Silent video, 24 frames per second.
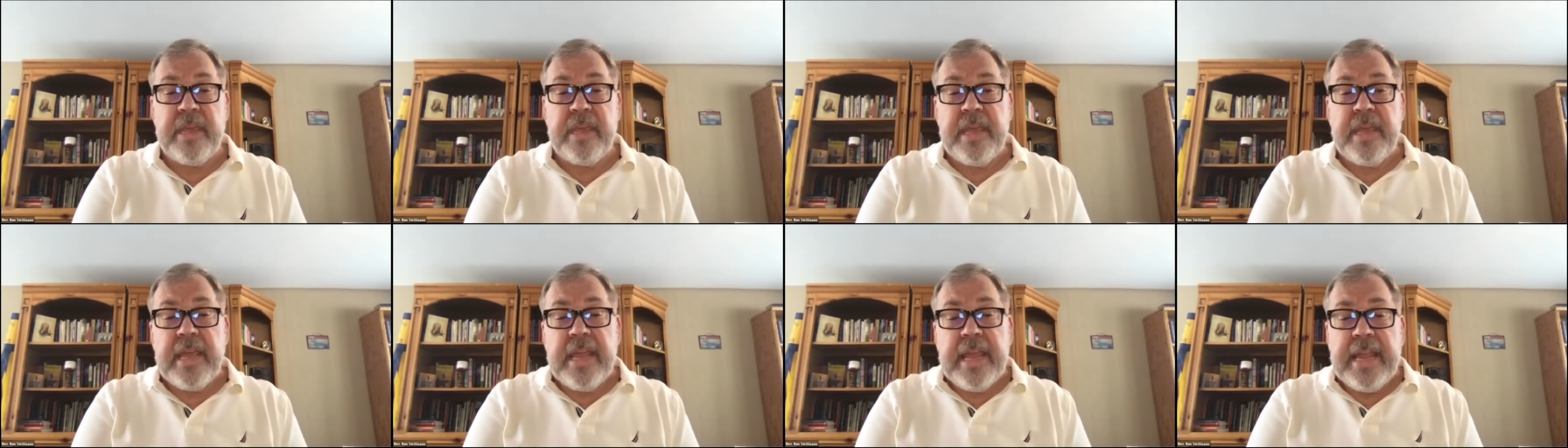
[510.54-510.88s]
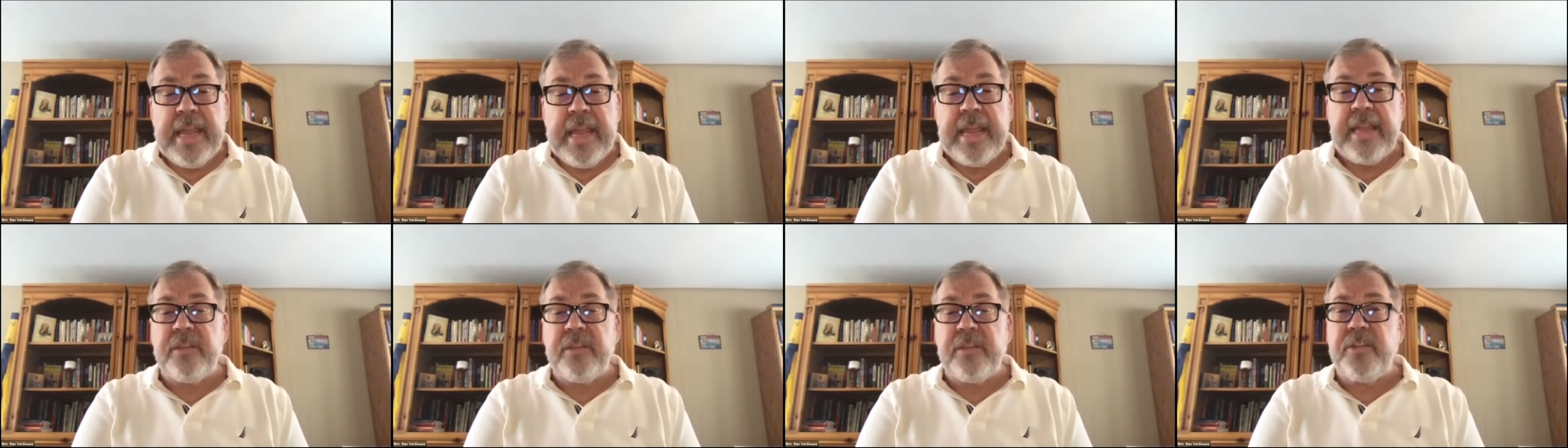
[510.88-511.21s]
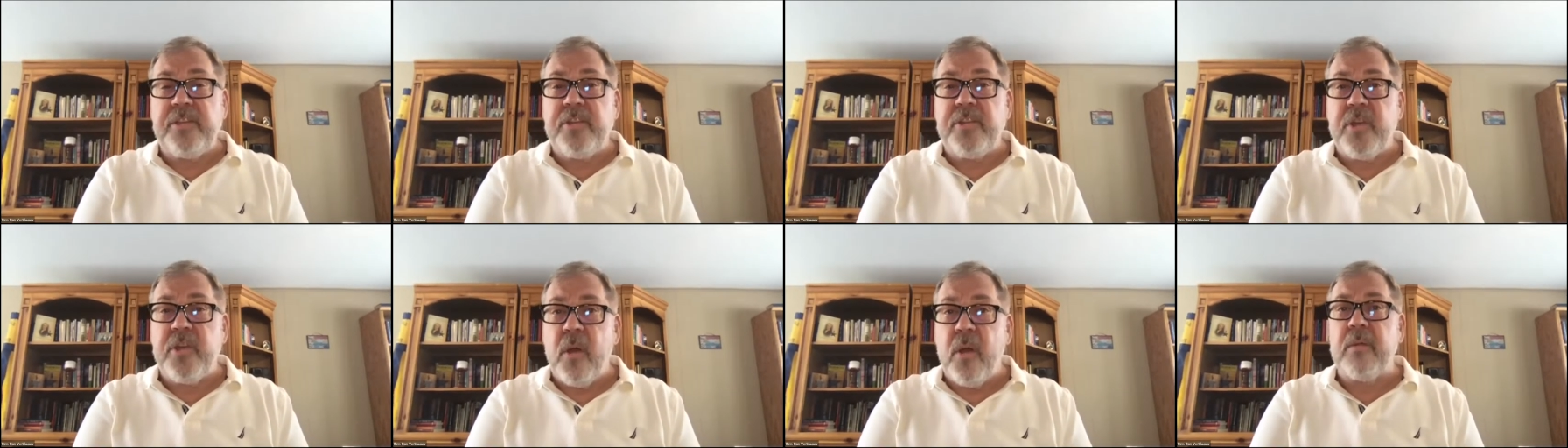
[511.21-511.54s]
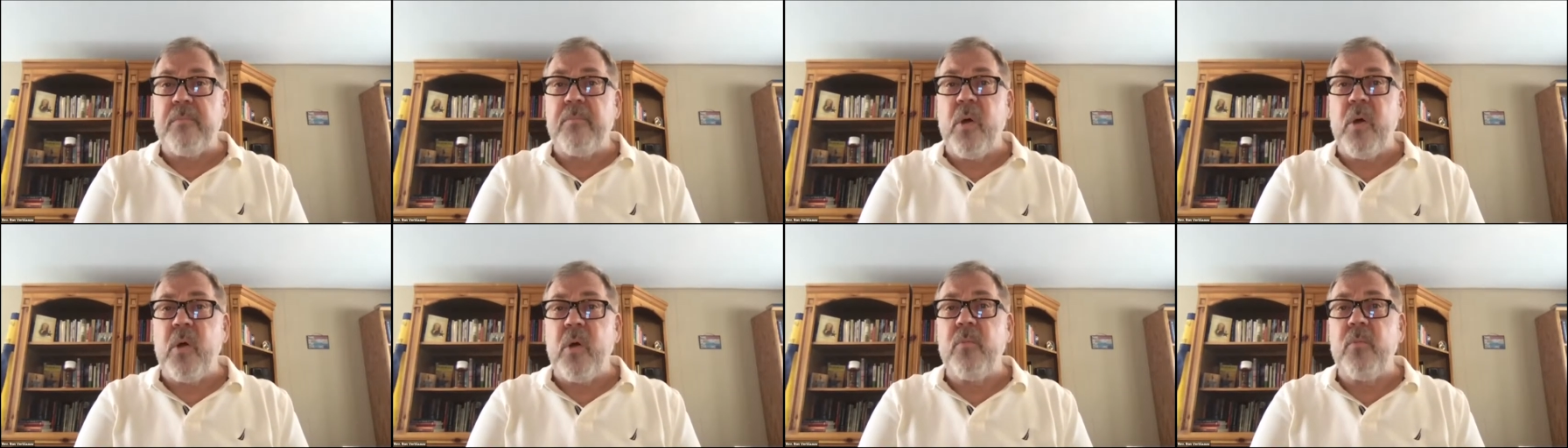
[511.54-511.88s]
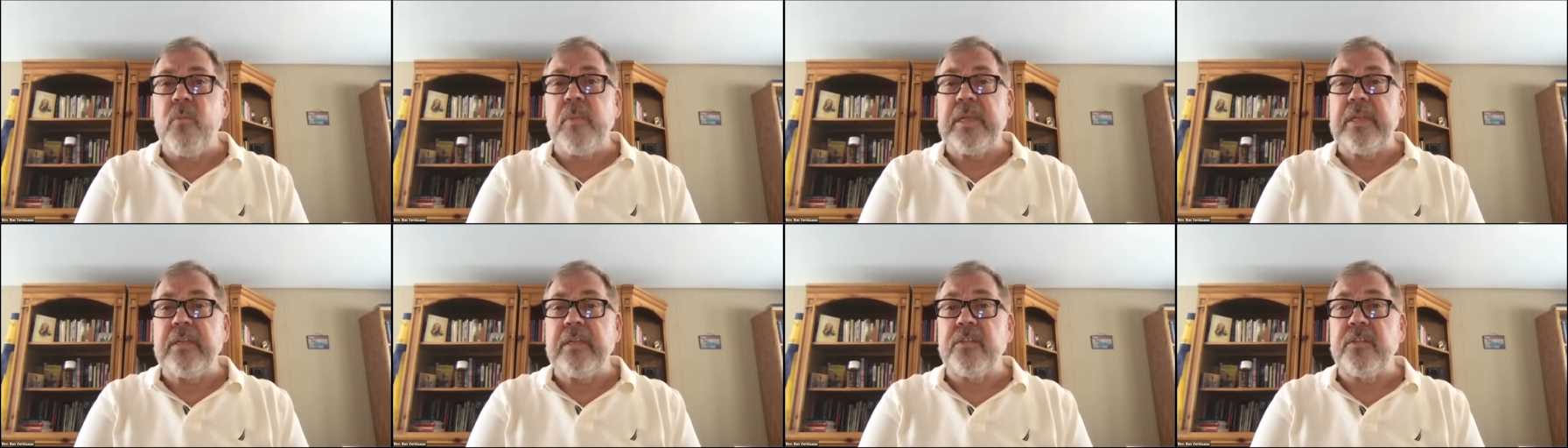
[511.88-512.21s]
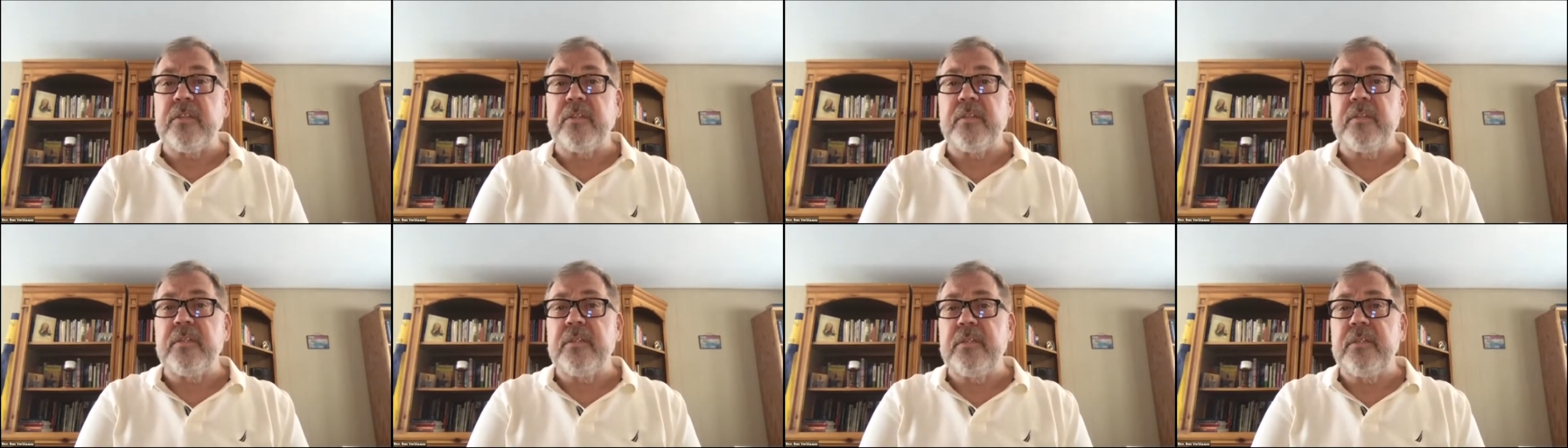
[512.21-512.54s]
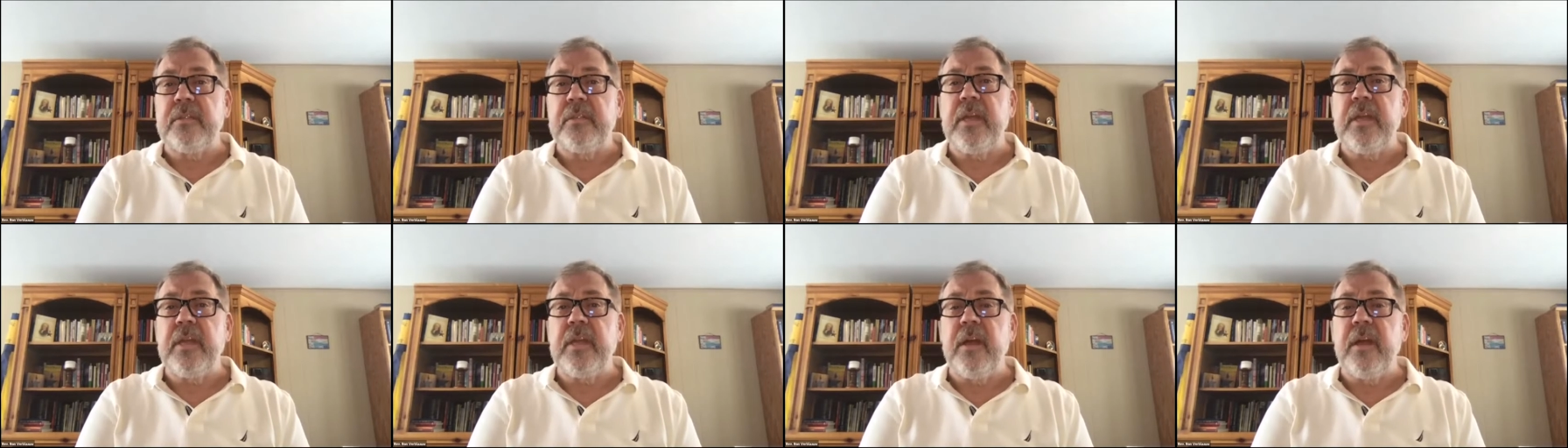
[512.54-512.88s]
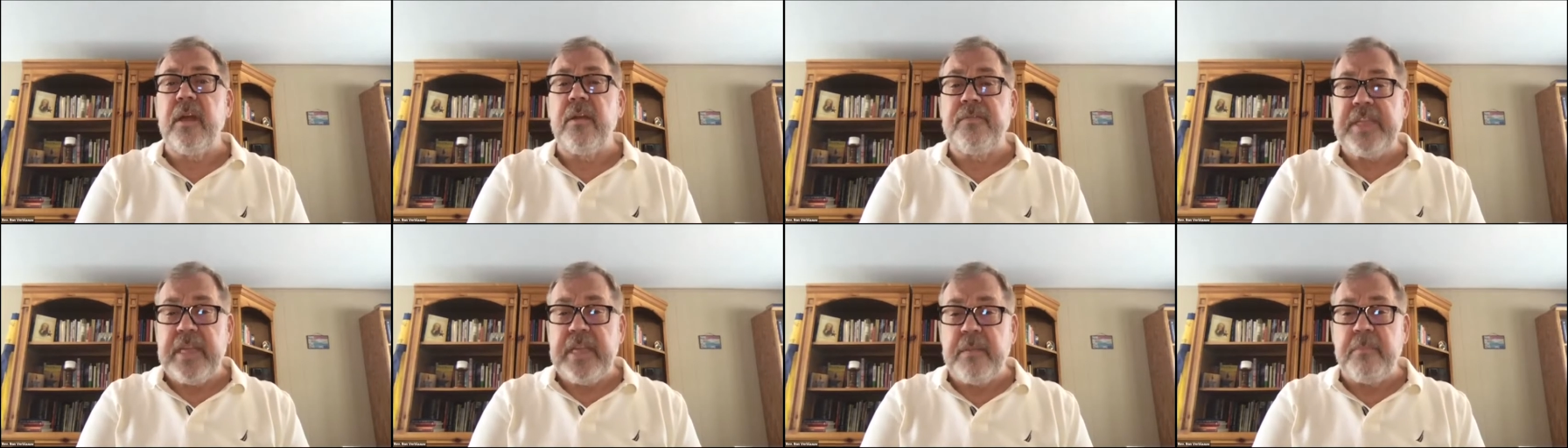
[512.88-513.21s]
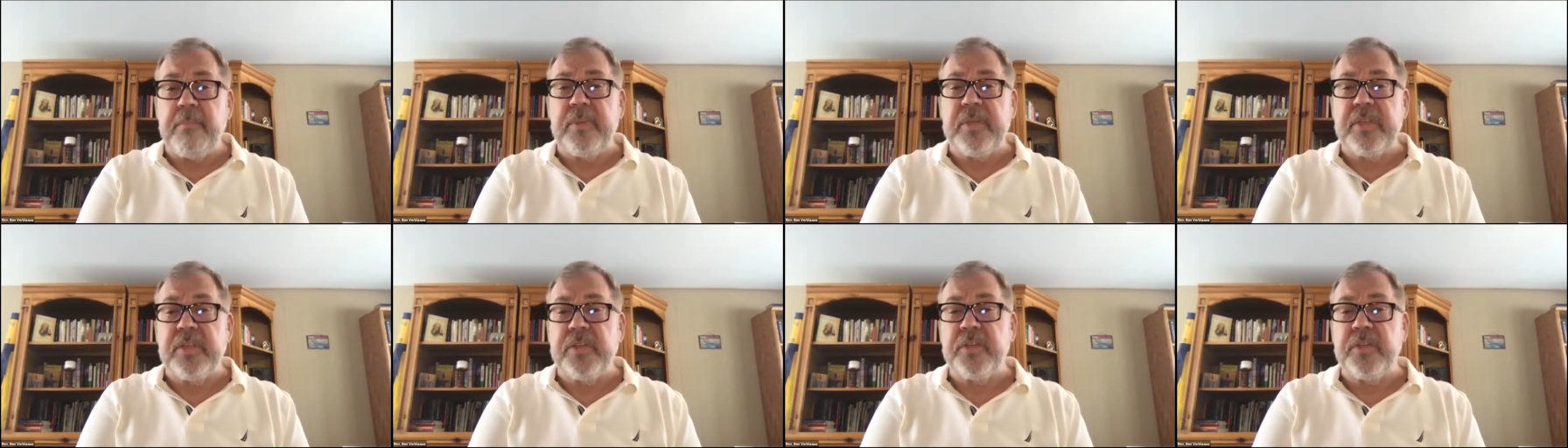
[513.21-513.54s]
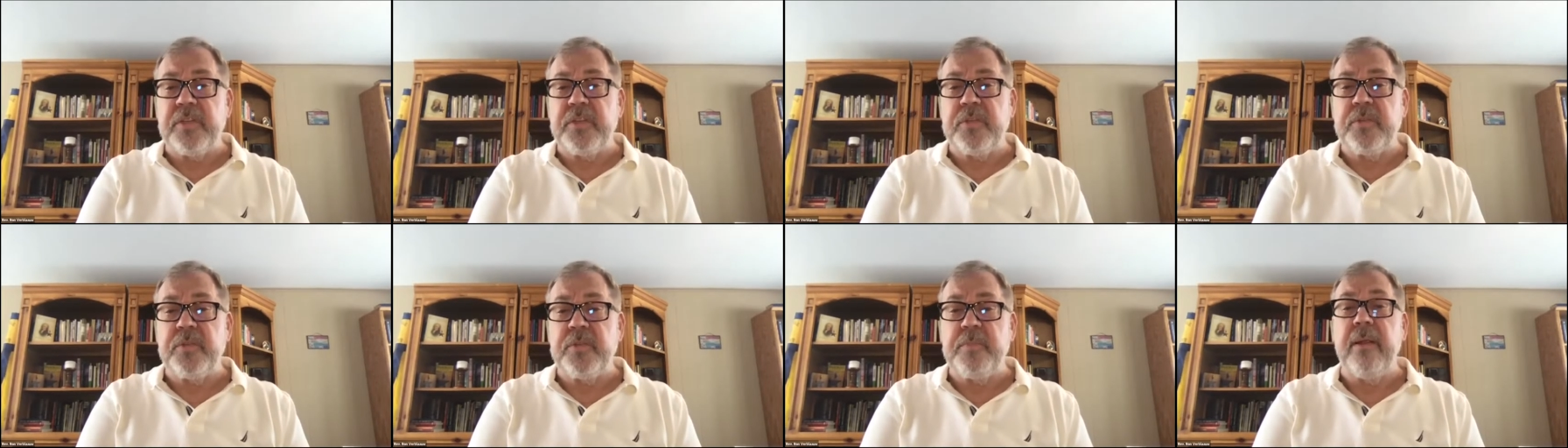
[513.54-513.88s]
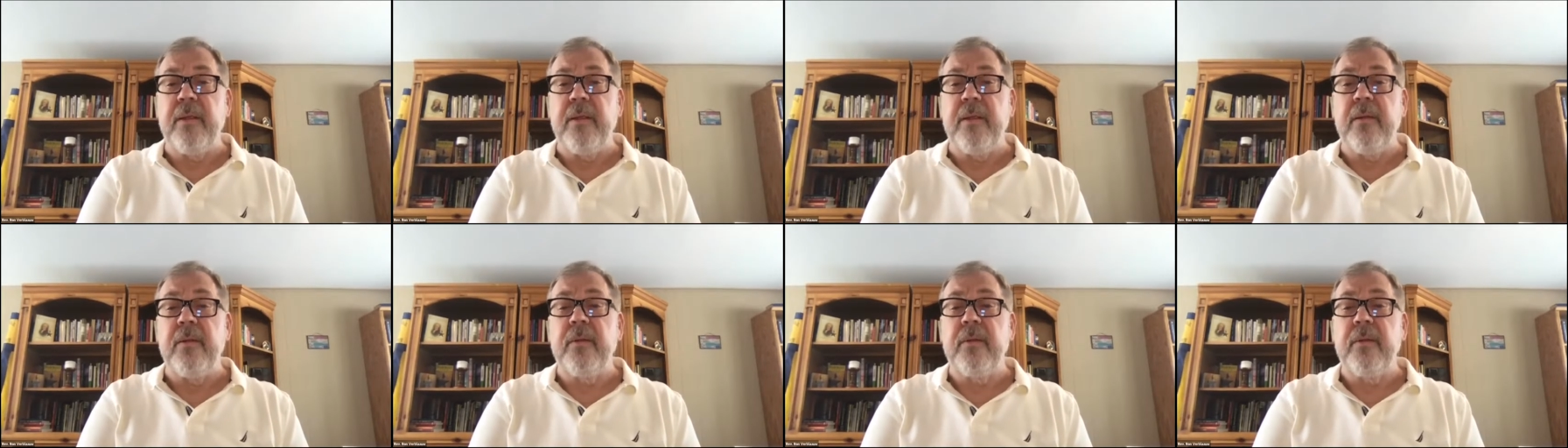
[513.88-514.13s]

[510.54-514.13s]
In dark moments of deep despair,